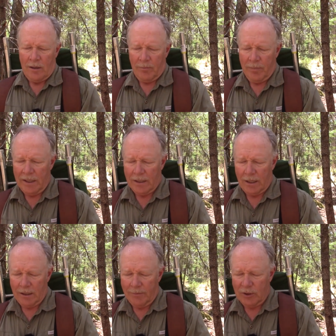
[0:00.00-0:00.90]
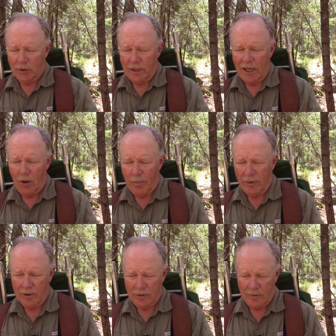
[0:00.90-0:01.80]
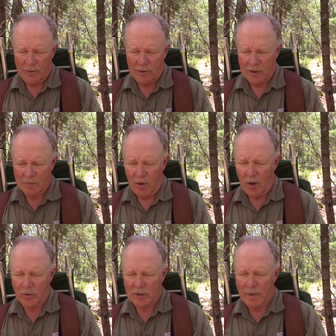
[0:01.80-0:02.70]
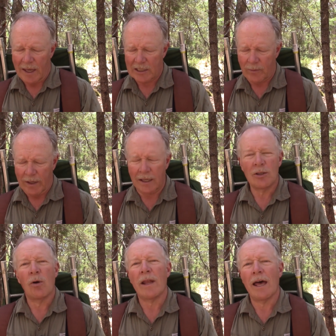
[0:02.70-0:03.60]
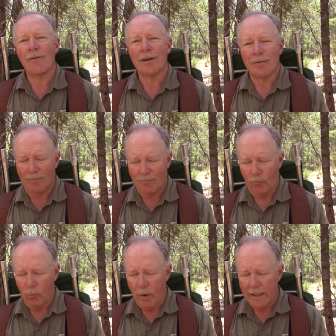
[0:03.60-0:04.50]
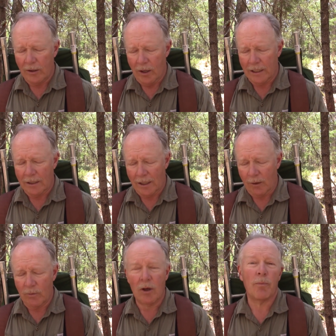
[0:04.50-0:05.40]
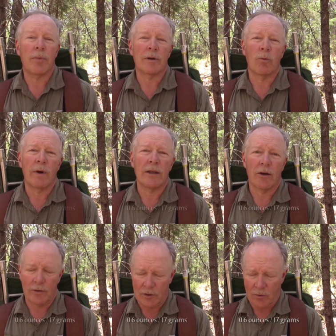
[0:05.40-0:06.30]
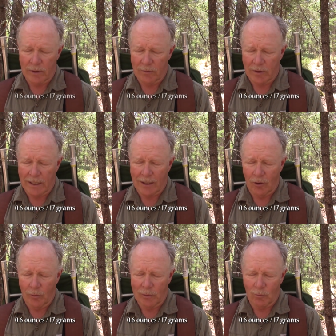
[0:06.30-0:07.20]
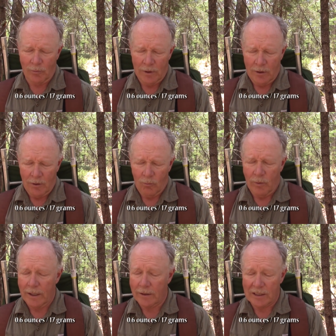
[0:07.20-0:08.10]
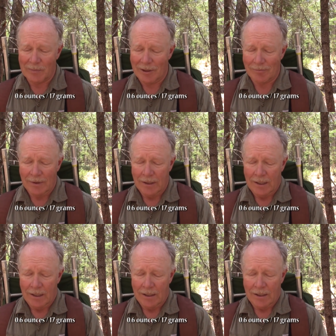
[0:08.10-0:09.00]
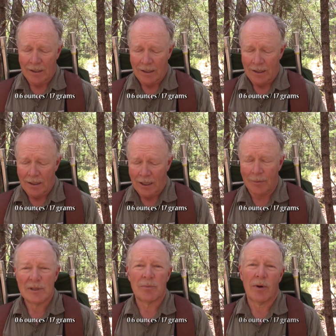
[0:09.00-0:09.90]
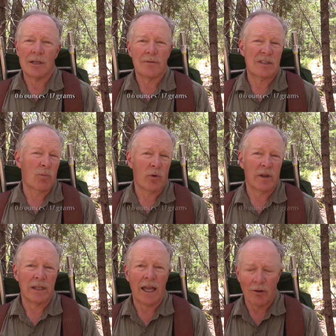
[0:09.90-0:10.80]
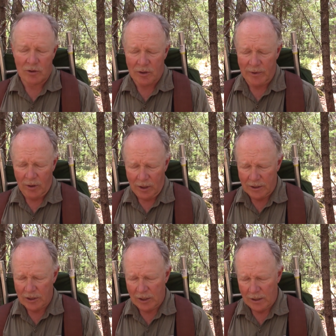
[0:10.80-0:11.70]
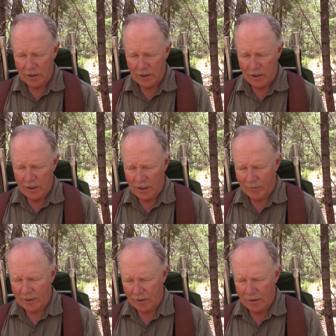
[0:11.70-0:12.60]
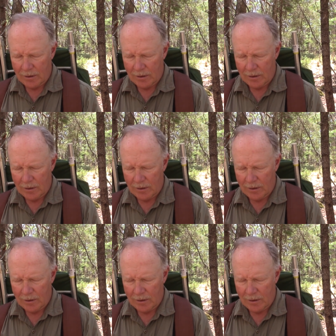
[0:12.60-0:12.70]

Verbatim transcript: but let me show you how small this packs away I don't have a weight on it I will put a weight on the screen when I get home and weigh this but I'd be surprised if it's more than an ounce, to be honest. I mean,